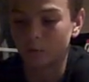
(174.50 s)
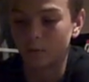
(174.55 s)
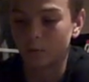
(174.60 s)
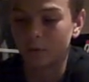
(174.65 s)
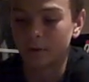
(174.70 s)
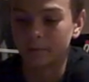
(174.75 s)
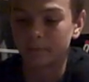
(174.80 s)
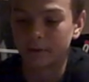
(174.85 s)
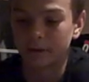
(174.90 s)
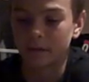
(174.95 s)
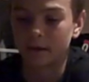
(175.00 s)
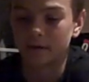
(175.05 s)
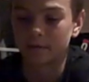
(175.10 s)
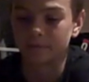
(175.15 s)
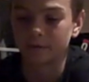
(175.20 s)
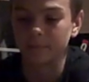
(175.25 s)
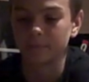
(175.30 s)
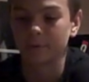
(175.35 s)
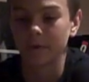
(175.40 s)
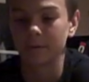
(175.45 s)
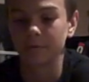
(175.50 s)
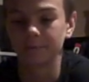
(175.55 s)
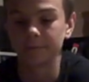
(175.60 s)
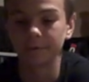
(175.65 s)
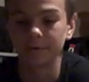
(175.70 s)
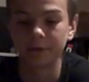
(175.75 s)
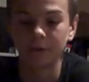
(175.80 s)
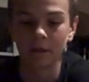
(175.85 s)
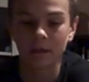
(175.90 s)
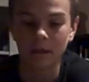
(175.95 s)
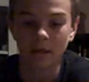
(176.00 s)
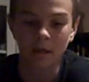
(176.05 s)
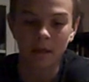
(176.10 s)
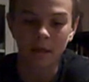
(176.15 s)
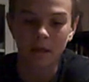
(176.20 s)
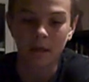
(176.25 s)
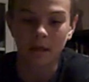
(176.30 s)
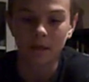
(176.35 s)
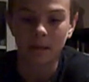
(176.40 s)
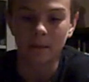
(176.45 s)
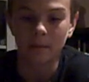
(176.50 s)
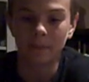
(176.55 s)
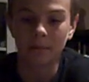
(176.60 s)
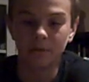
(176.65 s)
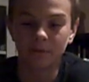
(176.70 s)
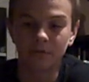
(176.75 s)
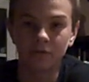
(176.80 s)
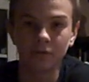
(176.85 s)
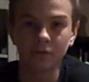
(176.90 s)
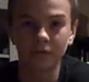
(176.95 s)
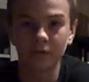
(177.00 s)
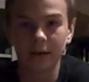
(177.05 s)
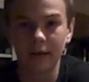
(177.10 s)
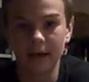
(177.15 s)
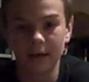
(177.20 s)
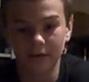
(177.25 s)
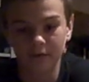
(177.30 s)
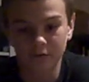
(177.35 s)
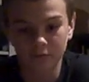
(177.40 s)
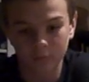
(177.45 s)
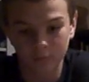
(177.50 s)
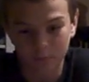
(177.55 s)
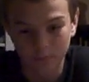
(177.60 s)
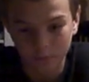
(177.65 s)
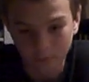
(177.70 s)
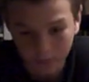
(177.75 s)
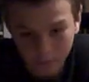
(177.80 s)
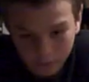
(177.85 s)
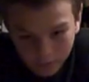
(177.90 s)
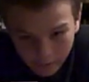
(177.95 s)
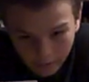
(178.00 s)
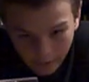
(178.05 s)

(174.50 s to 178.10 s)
Willie McCovey, probably. This is an actual